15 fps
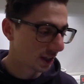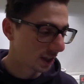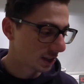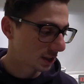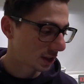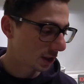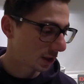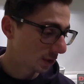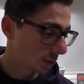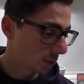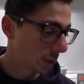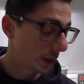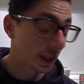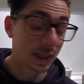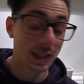So
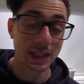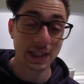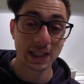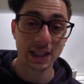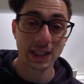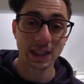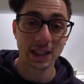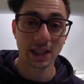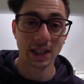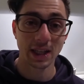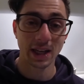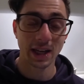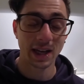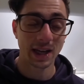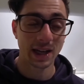weekly,
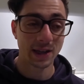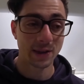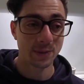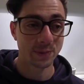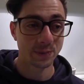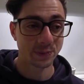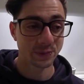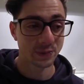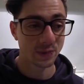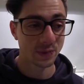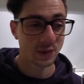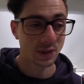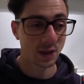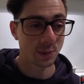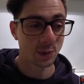I'm
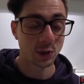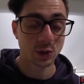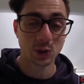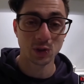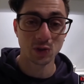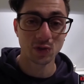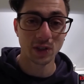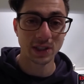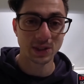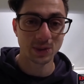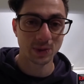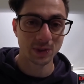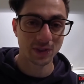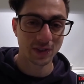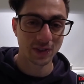not too fussed
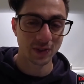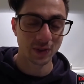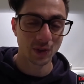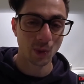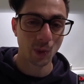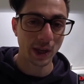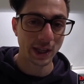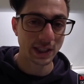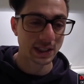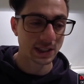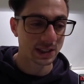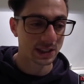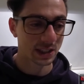with the weigh-ins.